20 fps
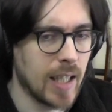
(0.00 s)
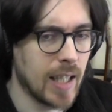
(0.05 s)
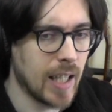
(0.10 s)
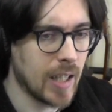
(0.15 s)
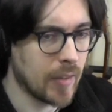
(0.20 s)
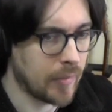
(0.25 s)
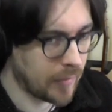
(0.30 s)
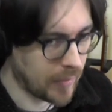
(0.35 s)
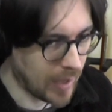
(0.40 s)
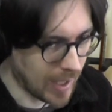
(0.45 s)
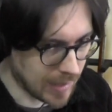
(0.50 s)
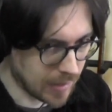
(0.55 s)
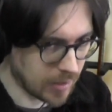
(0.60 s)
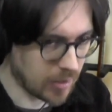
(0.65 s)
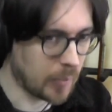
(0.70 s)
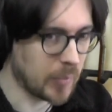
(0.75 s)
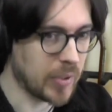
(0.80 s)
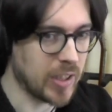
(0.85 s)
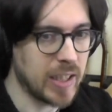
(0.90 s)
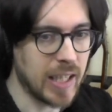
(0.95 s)
if that's
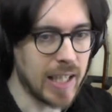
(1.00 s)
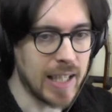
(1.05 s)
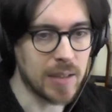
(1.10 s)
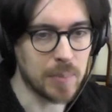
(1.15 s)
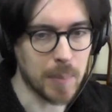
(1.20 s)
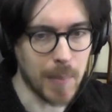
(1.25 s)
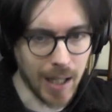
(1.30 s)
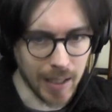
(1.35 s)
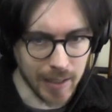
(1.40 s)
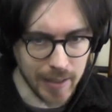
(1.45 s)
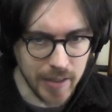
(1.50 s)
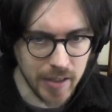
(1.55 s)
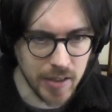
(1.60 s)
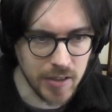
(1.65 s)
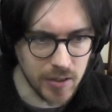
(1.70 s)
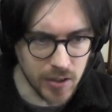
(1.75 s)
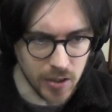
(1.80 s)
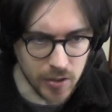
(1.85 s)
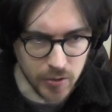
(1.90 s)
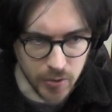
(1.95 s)
something he's
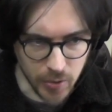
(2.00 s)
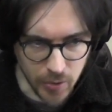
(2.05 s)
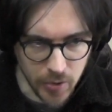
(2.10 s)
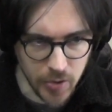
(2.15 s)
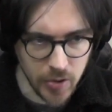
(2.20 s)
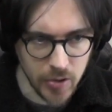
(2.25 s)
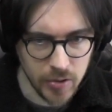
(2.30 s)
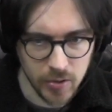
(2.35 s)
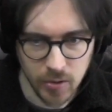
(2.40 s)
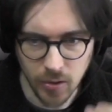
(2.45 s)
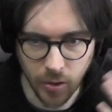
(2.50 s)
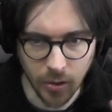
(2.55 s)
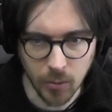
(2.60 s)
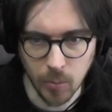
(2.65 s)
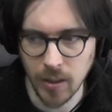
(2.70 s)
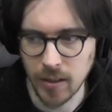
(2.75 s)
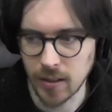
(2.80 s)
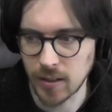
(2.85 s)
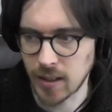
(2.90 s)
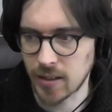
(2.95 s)
managing to do or
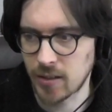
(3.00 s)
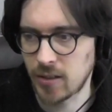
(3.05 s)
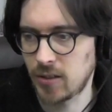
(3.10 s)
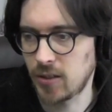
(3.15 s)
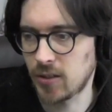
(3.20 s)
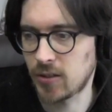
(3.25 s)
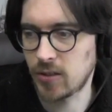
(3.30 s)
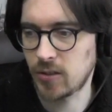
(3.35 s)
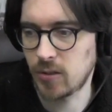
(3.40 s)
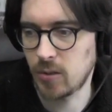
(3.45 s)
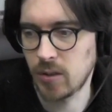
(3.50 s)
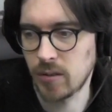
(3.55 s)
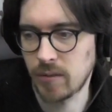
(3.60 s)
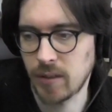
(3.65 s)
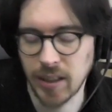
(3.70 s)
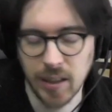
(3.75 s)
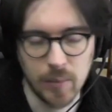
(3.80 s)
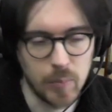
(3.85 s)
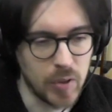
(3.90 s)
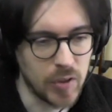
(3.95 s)
whether that's just sort of
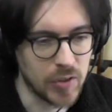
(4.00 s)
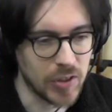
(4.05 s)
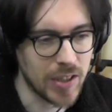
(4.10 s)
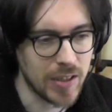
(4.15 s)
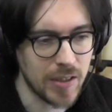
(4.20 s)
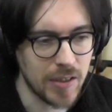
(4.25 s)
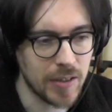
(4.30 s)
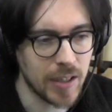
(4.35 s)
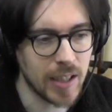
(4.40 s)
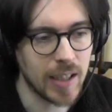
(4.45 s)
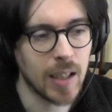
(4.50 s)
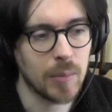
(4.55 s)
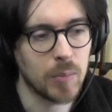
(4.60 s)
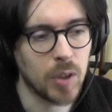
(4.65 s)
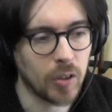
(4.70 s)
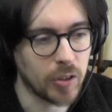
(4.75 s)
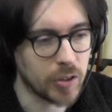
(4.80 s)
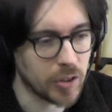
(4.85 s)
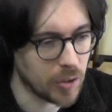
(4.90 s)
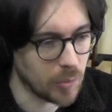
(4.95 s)
like a musician thing. I'm
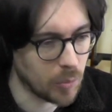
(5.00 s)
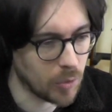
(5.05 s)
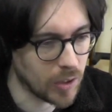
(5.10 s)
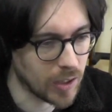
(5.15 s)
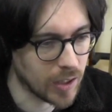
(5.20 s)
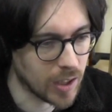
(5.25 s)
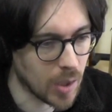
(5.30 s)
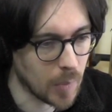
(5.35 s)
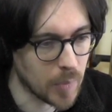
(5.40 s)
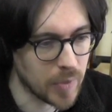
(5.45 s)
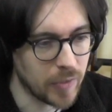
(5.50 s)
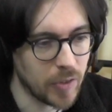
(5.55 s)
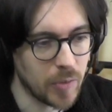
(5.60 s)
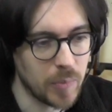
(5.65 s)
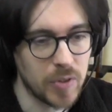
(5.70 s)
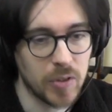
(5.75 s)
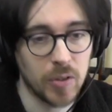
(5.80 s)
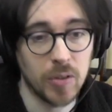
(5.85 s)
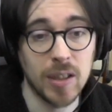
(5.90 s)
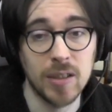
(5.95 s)
not sure where that comes
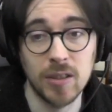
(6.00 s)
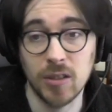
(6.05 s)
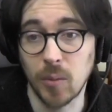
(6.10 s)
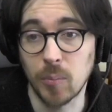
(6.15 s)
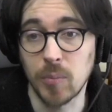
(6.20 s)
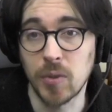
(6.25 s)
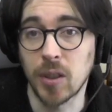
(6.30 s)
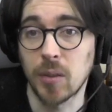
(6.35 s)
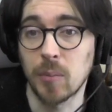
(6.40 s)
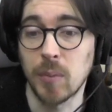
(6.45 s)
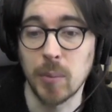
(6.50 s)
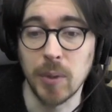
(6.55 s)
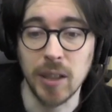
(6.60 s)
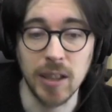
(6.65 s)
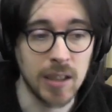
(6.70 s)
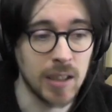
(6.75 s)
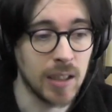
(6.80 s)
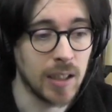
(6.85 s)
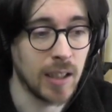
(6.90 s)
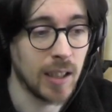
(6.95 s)
from, so that's something you can
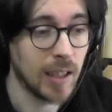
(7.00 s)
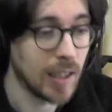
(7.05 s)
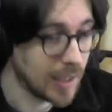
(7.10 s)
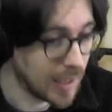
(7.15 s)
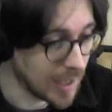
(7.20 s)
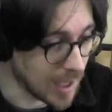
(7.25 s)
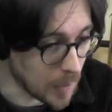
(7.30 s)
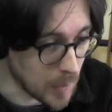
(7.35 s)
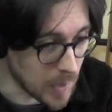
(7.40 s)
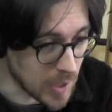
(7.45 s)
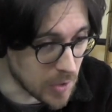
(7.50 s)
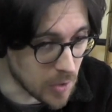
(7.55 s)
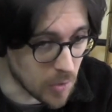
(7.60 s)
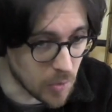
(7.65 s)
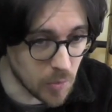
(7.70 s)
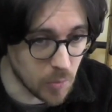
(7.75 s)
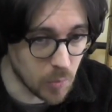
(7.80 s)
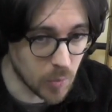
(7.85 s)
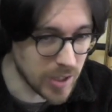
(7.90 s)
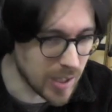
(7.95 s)
maybe let me
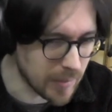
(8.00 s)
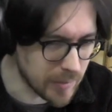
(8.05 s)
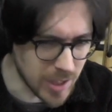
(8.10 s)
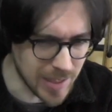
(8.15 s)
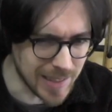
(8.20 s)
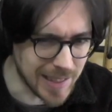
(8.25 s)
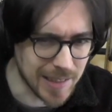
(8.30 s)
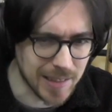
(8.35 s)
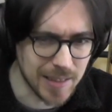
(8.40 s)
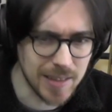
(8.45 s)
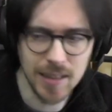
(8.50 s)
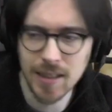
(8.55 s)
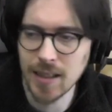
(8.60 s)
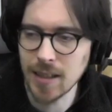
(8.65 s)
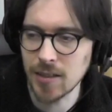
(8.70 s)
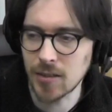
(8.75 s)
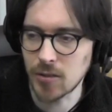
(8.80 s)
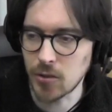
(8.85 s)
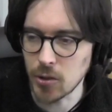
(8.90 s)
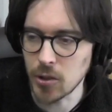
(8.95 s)
know. Whenever you listen to
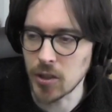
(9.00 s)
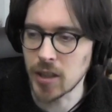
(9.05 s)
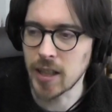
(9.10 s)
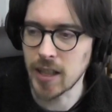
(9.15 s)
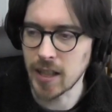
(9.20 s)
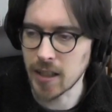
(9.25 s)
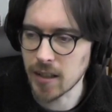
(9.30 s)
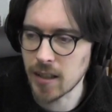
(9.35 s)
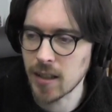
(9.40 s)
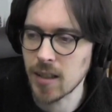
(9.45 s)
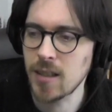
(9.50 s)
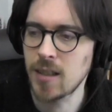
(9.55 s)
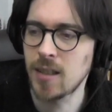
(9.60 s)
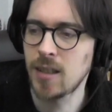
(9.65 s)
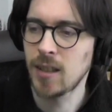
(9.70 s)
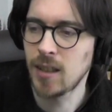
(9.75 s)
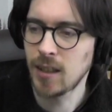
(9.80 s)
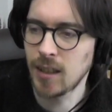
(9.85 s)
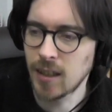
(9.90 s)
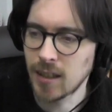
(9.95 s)
this, do you hear
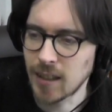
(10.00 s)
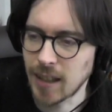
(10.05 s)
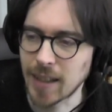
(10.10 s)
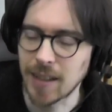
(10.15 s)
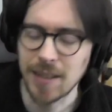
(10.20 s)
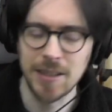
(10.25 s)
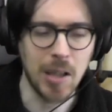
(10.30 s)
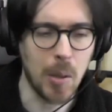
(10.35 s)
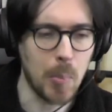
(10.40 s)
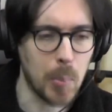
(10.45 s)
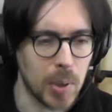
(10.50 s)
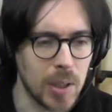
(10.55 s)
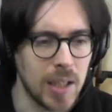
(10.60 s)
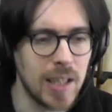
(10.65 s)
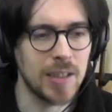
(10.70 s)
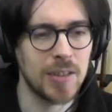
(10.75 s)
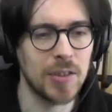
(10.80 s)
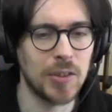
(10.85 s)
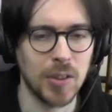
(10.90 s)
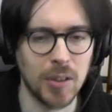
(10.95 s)
like the
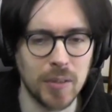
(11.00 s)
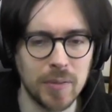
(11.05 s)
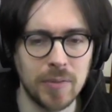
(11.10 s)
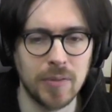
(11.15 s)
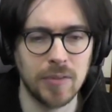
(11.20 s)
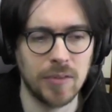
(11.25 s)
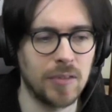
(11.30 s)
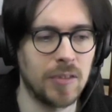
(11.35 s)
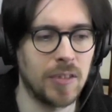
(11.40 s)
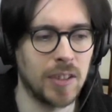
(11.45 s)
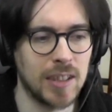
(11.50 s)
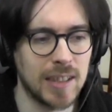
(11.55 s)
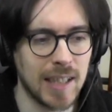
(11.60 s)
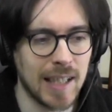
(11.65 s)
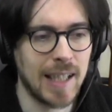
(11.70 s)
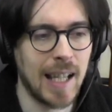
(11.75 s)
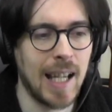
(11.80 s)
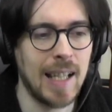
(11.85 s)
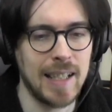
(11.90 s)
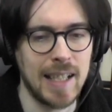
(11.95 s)
timpani and stuff? Because I
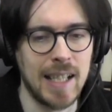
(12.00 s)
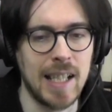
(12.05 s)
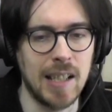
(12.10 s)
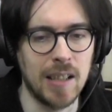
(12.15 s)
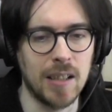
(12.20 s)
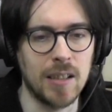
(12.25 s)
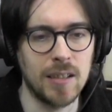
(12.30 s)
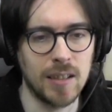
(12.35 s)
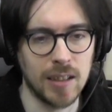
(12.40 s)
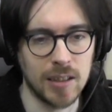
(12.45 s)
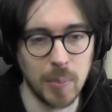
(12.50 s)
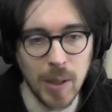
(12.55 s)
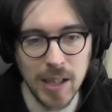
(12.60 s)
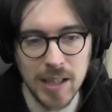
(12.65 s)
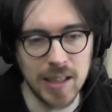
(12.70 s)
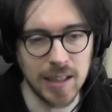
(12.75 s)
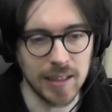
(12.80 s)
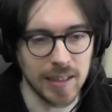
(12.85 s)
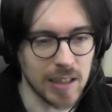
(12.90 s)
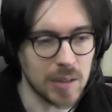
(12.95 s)
kind of hear,
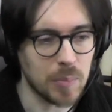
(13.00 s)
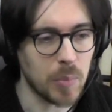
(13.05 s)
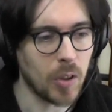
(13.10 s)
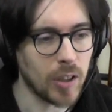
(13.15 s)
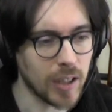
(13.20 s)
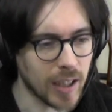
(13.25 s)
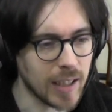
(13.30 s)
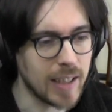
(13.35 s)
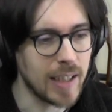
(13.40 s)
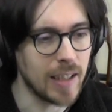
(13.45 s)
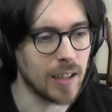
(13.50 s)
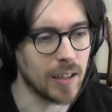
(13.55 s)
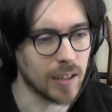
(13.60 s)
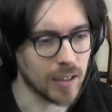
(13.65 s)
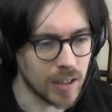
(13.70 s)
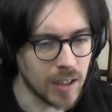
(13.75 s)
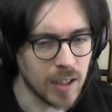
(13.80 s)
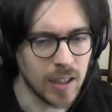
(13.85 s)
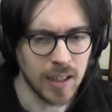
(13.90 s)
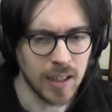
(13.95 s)
especially at this part, I can hear